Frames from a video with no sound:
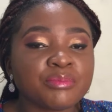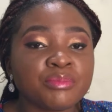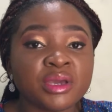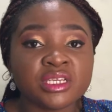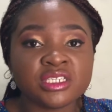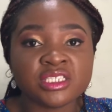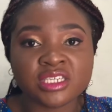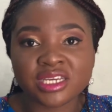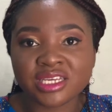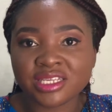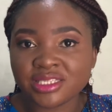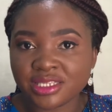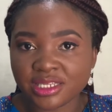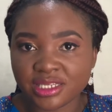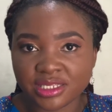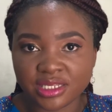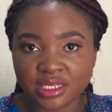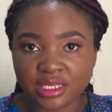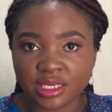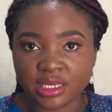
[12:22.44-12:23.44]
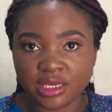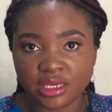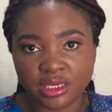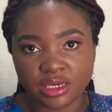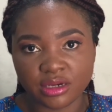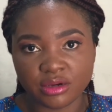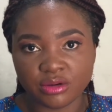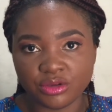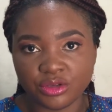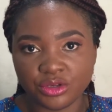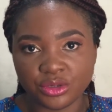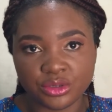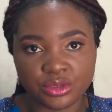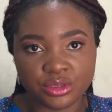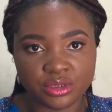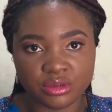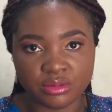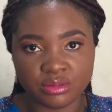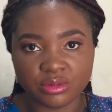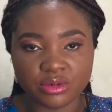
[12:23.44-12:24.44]
patience is the key here on
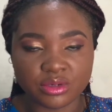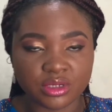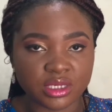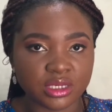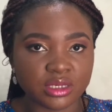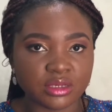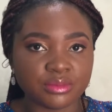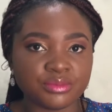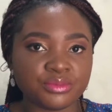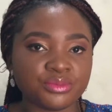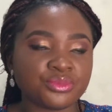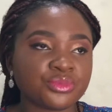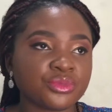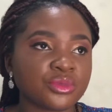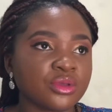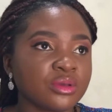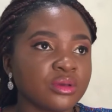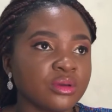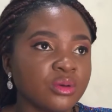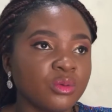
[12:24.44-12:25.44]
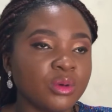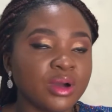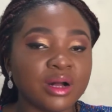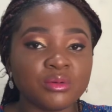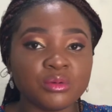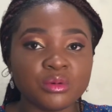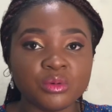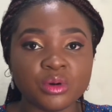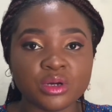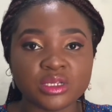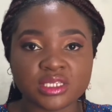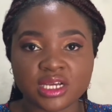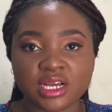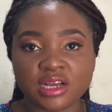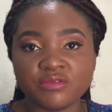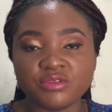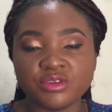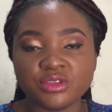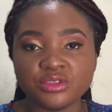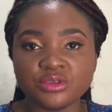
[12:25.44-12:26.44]
YouTube. Okay, while we want
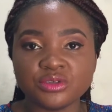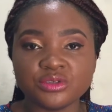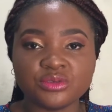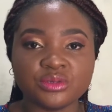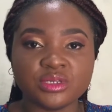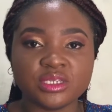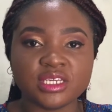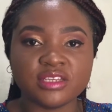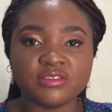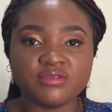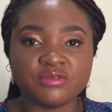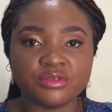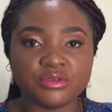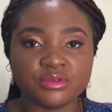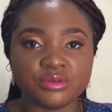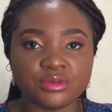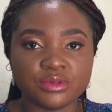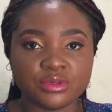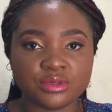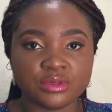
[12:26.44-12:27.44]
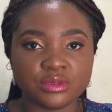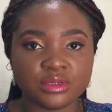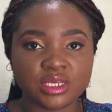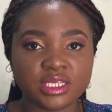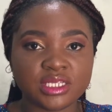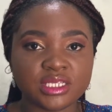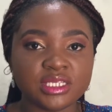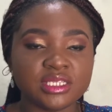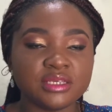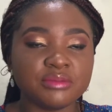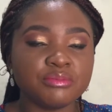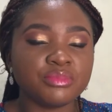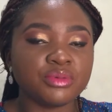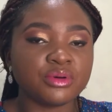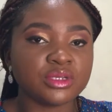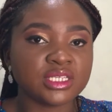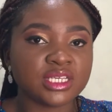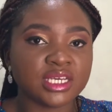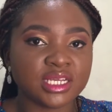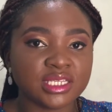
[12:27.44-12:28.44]
our videos to get views, it is
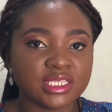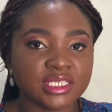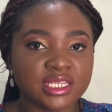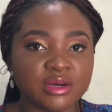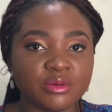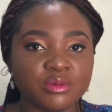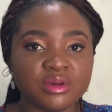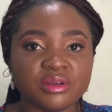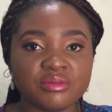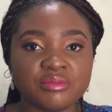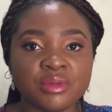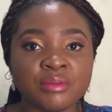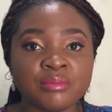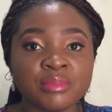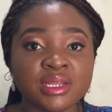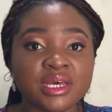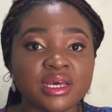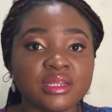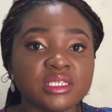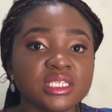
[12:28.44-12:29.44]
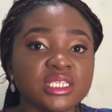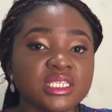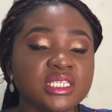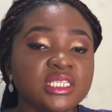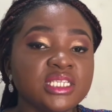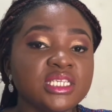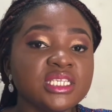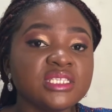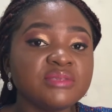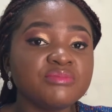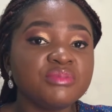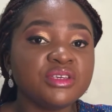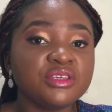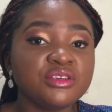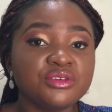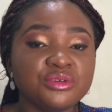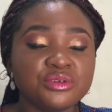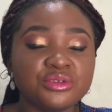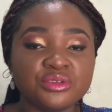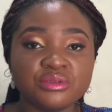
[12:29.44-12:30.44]
important that we remember that these
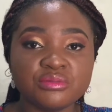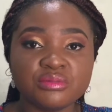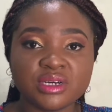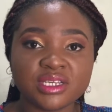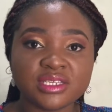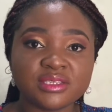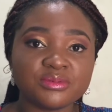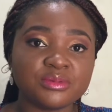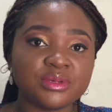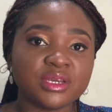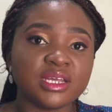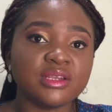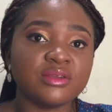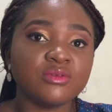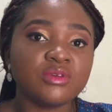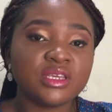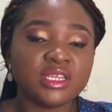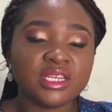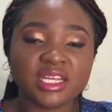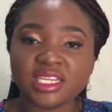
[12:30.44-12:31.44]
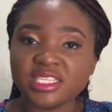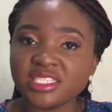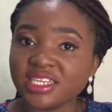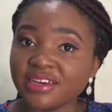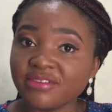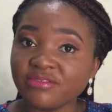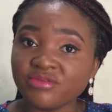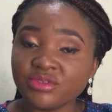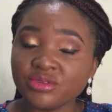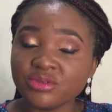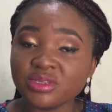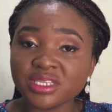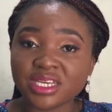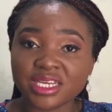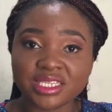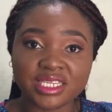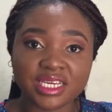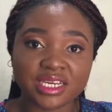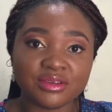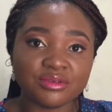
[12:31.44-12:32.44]
big YouTubers, we are looking at their views
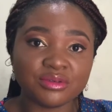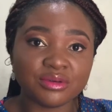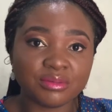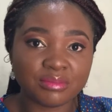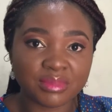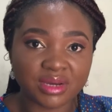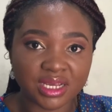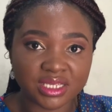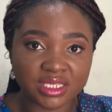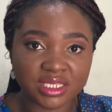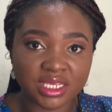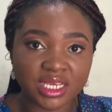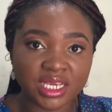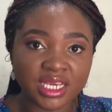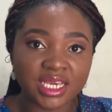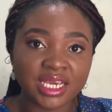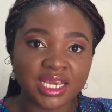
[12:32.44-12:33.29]
and their numbers,